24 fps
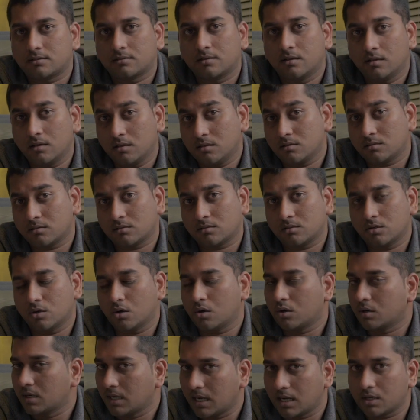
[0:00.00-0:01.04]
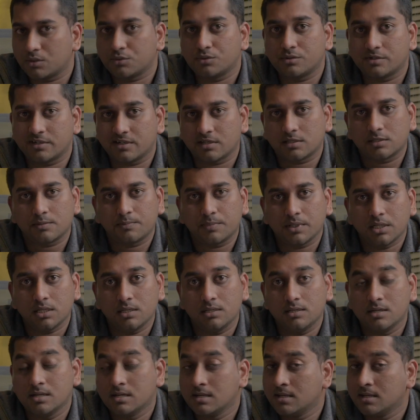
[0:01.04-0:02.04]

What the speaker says: his or her own recipe